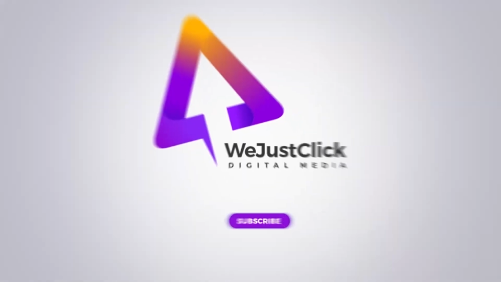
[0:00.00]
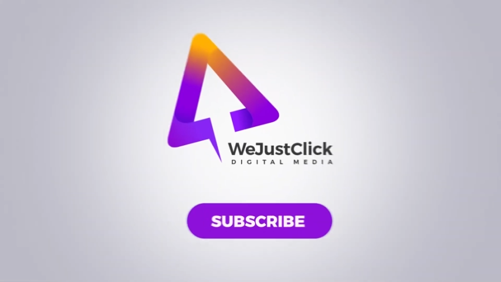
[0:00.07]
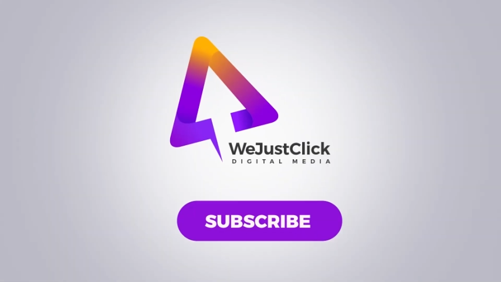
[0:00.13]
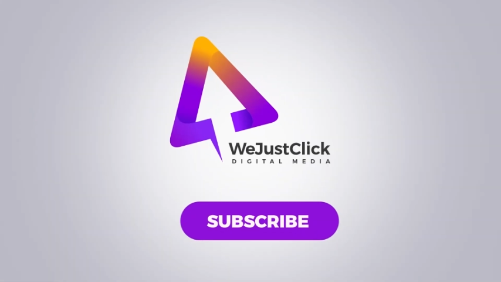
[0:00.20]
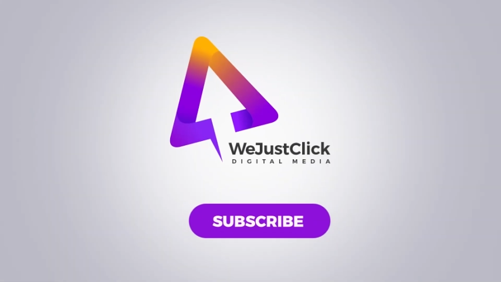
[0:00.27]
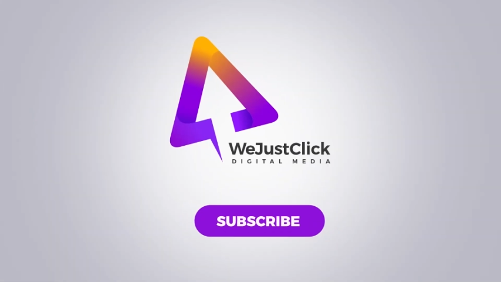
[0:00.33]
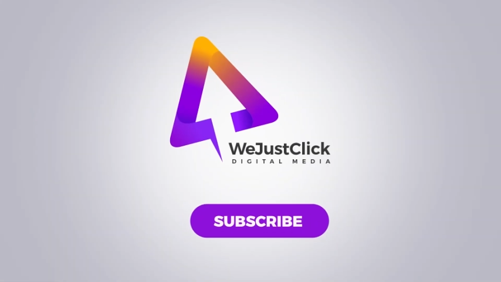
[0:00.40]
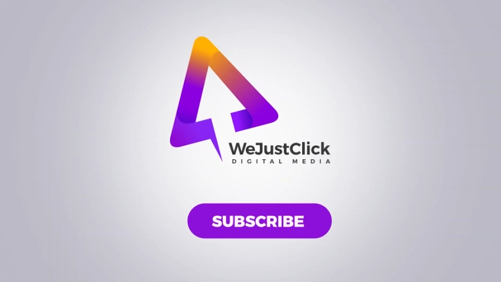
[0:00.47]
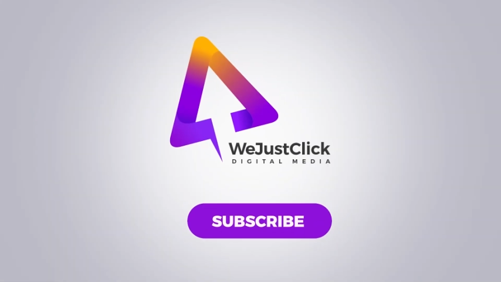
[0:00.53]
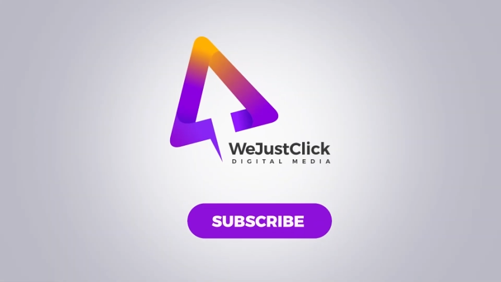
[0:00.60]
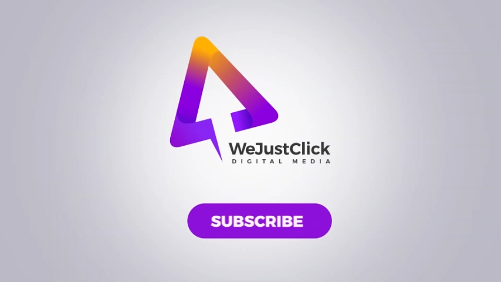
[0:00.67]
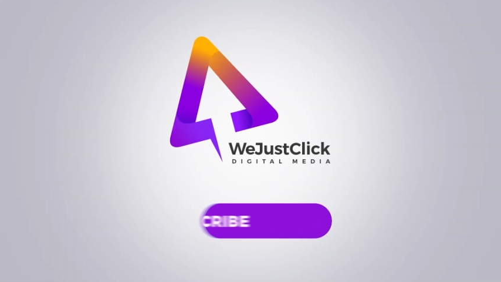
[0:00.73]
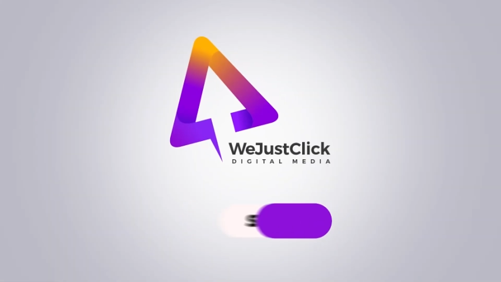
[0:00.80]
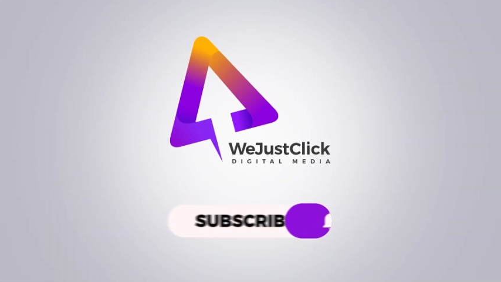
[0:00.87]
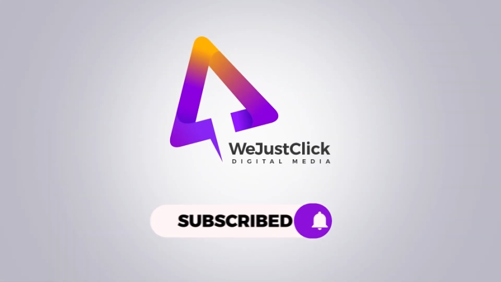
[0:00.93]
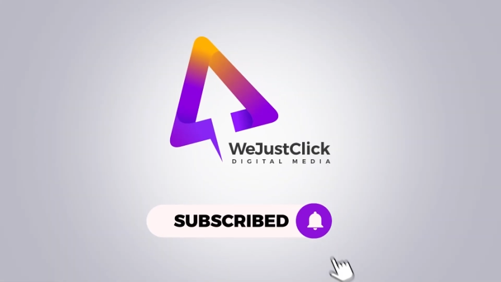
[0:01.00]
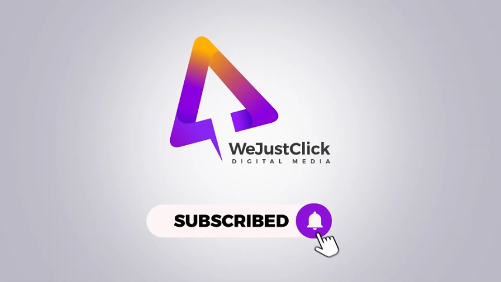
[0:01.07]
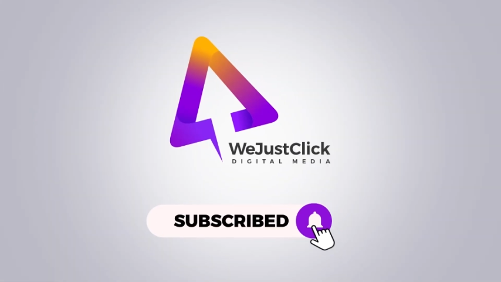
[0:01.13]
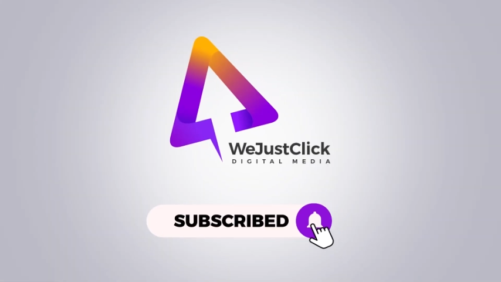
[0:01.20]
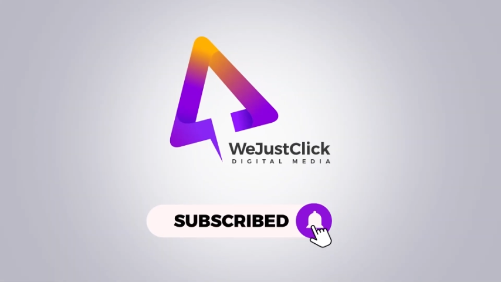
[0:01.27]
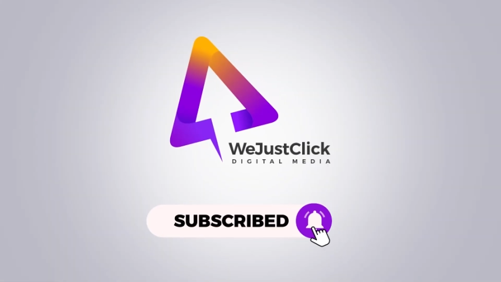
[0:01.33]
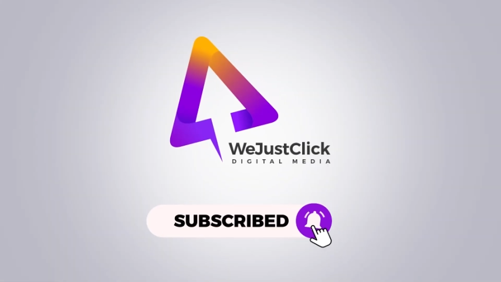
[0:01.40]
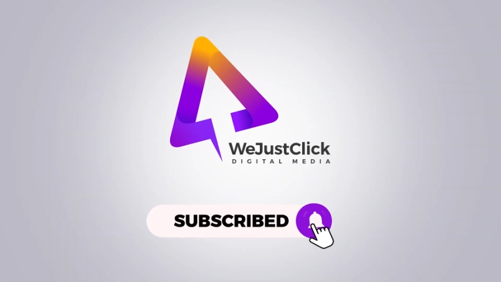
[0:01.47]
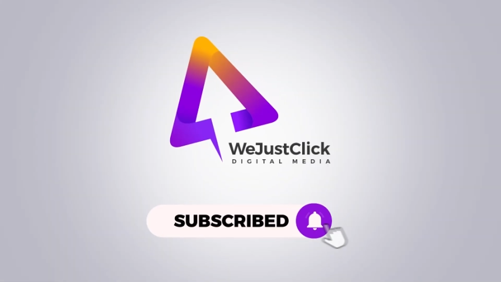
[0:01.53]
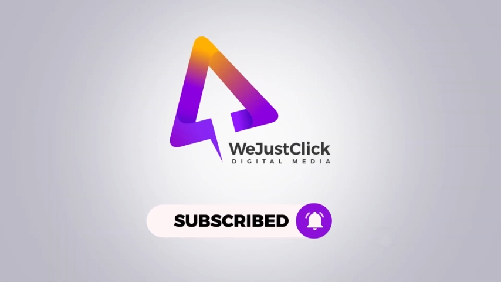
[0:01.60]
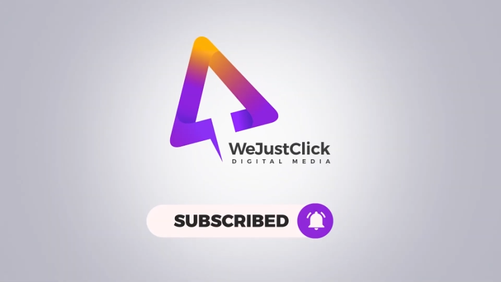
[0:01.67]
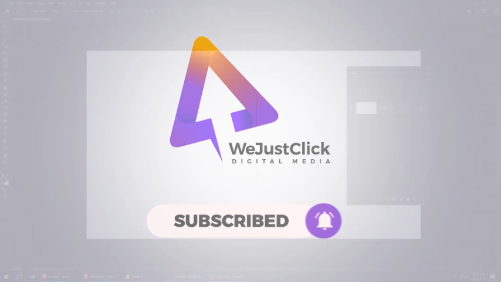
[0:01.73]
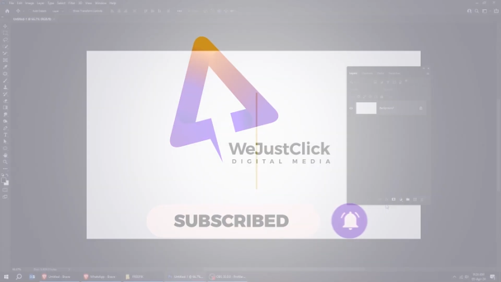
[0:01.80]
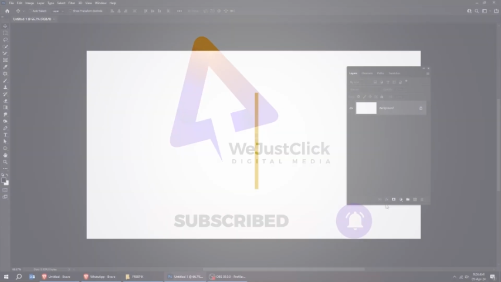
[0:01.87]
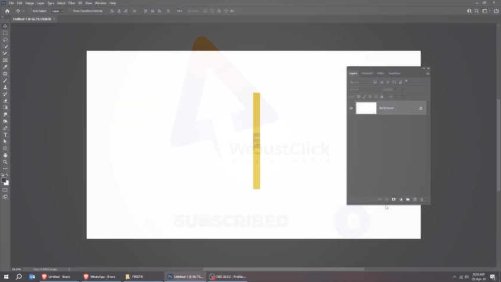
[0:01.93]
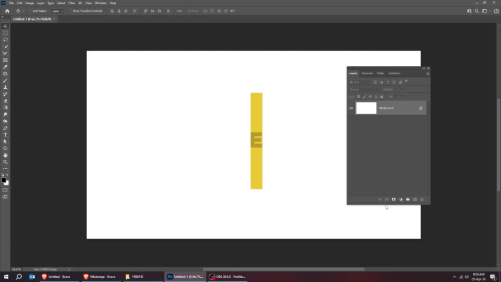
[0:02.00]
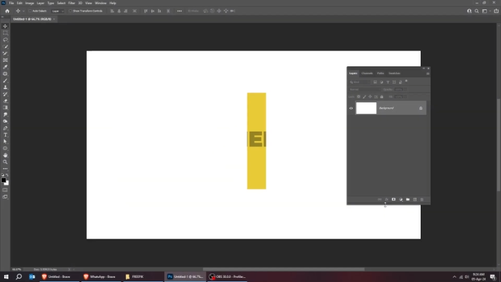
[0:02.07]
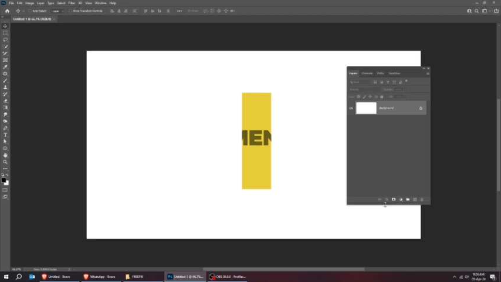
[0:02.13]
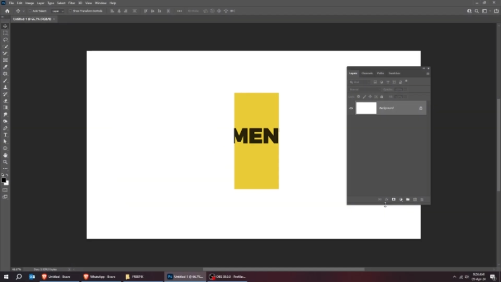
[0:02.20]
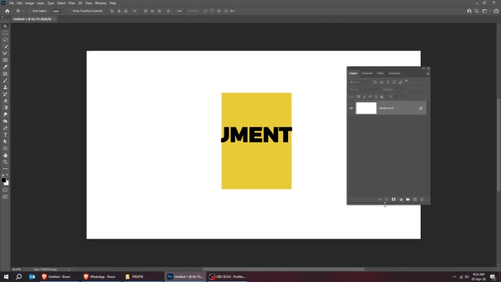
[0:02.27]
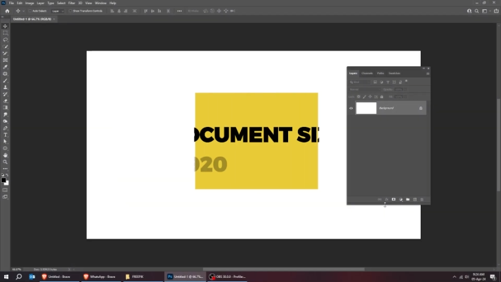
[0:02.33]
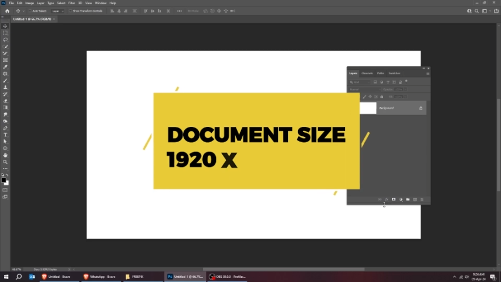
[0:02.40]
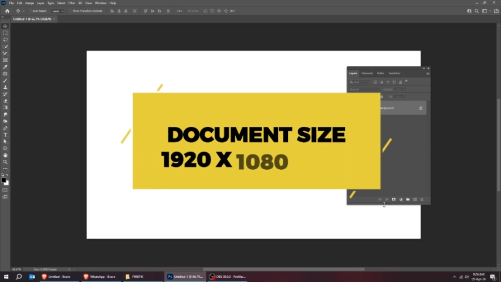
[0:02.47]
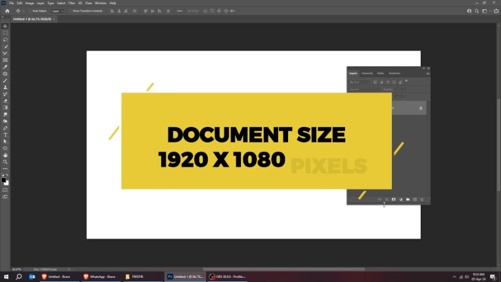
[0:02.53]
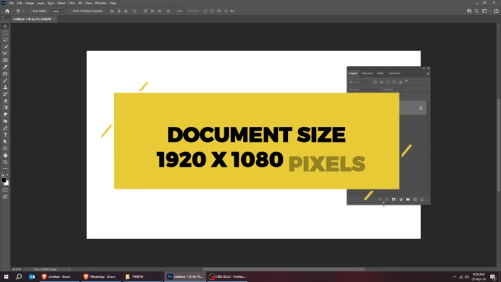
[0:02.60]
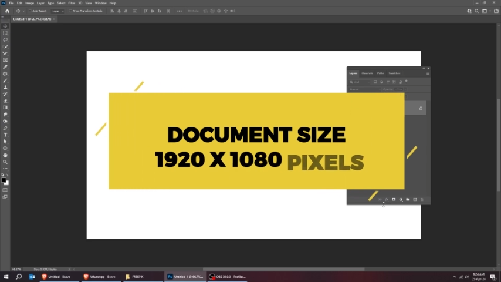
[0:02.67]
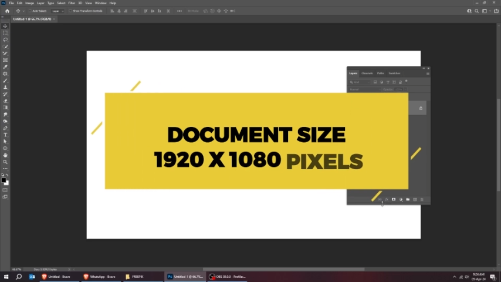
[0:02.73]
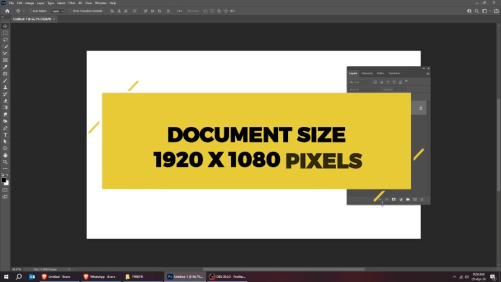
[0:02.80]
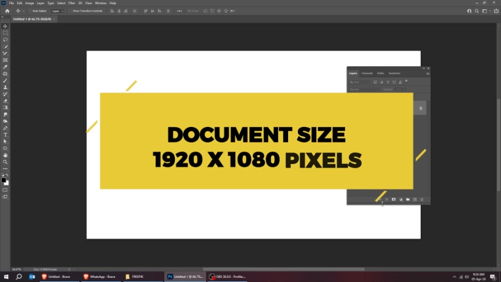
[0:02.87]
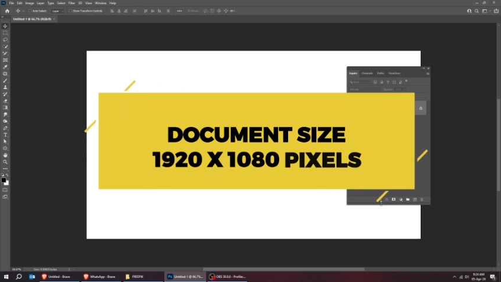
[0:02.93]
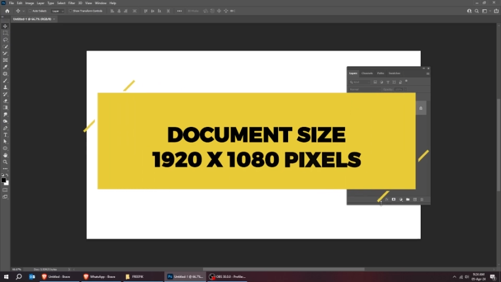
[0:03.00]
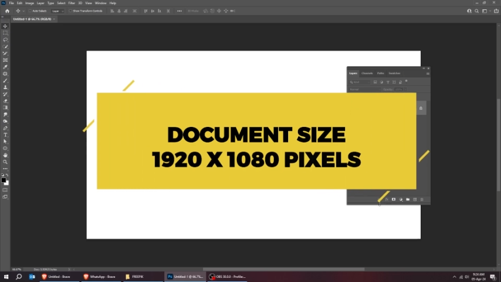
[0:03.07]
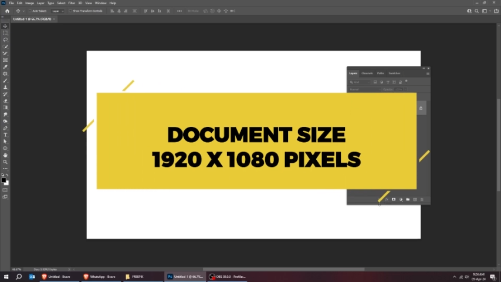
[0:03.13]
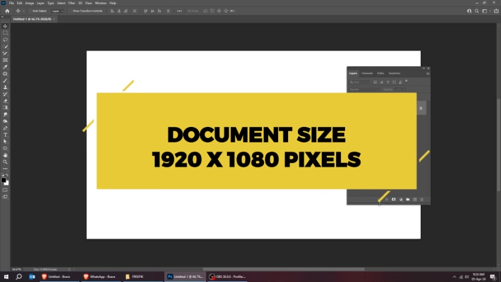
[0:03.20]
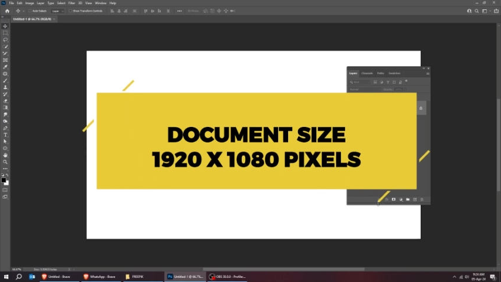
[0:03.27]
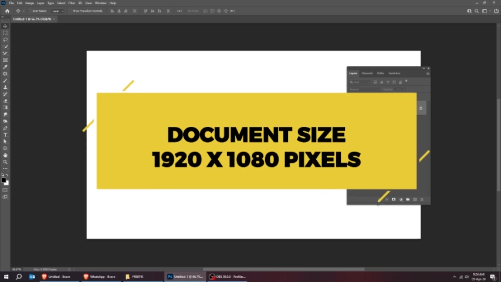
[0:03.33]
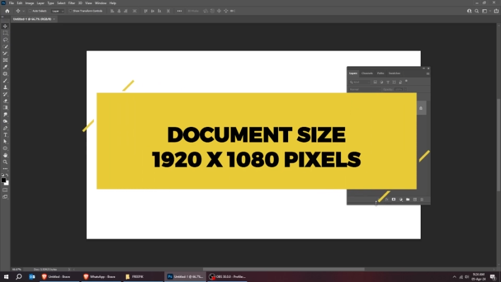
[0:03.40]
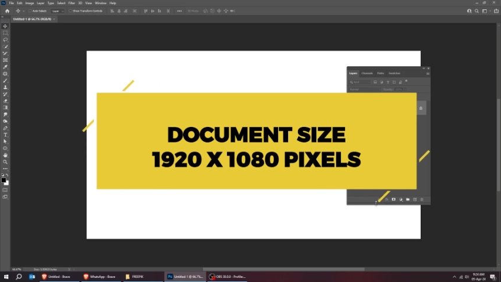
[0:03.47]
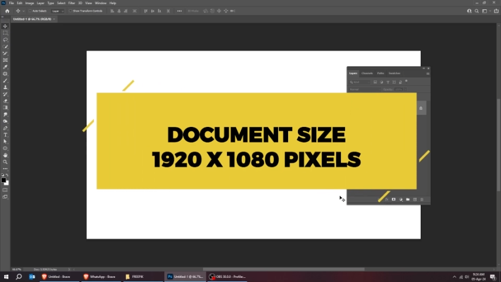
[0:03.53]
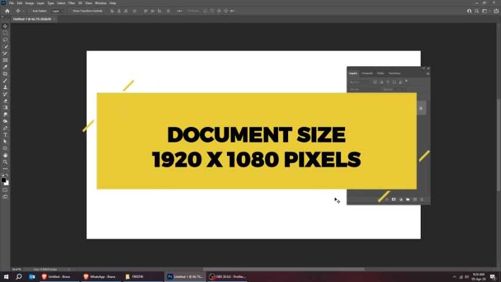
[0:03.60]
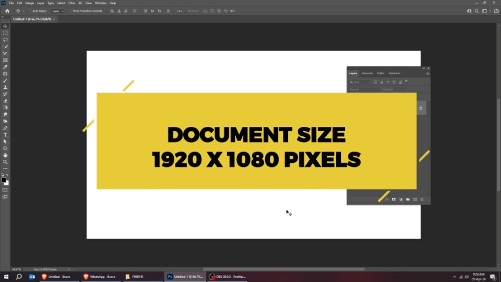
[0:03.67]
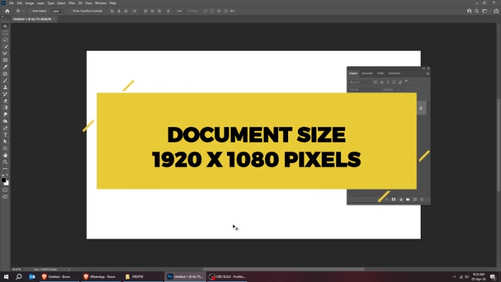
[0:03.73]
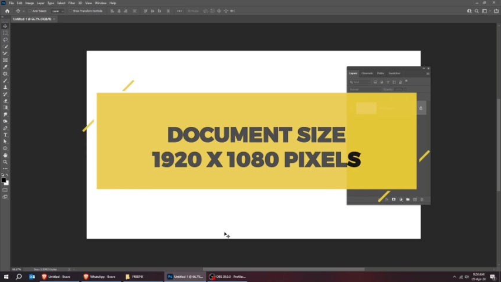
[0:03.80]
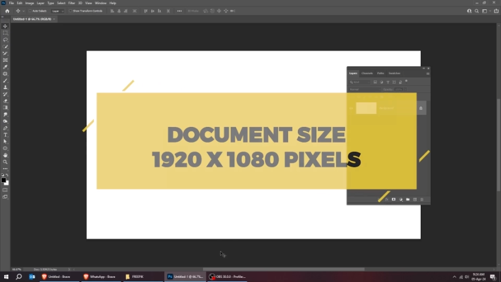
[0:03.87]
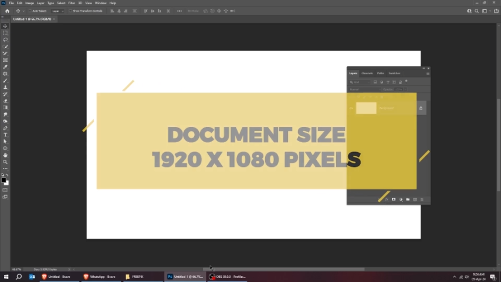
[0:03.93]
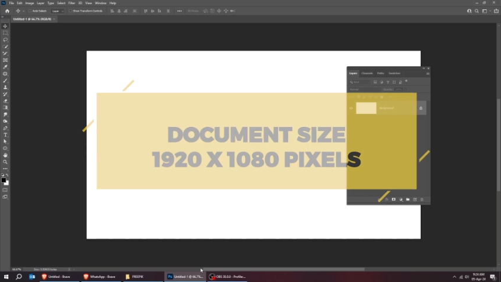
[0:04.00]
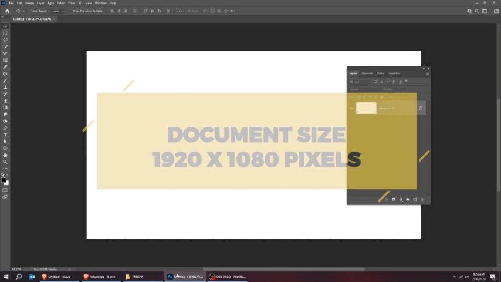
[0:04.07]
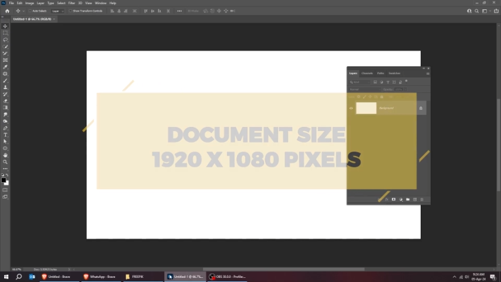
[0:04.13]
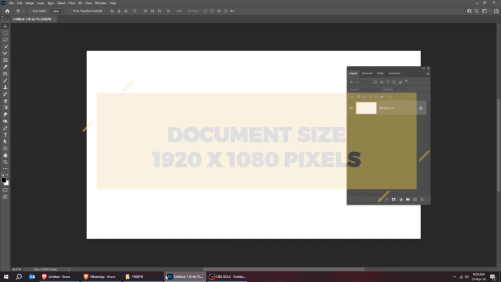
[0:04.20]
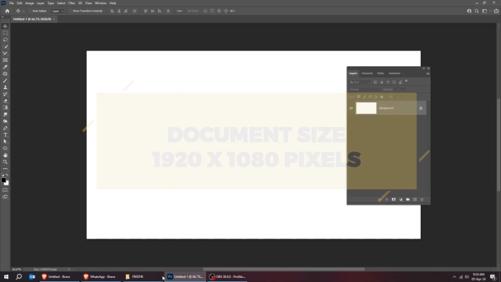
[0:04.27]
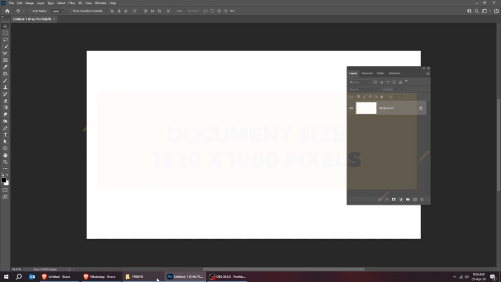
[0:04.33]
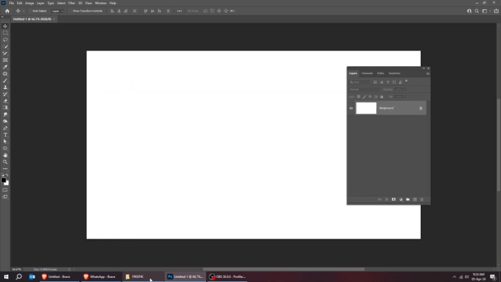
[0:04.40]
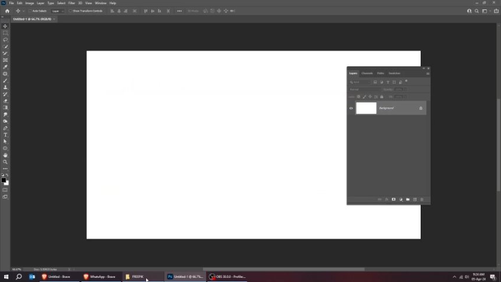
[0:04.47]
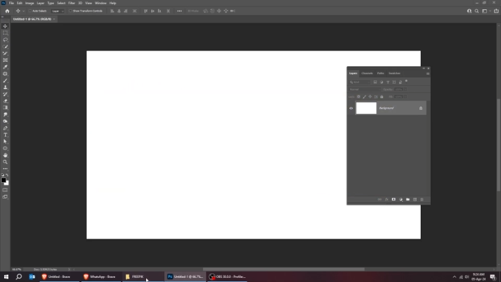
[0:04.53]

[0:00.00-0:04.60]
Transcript: No face is visible, so there are no lips to read.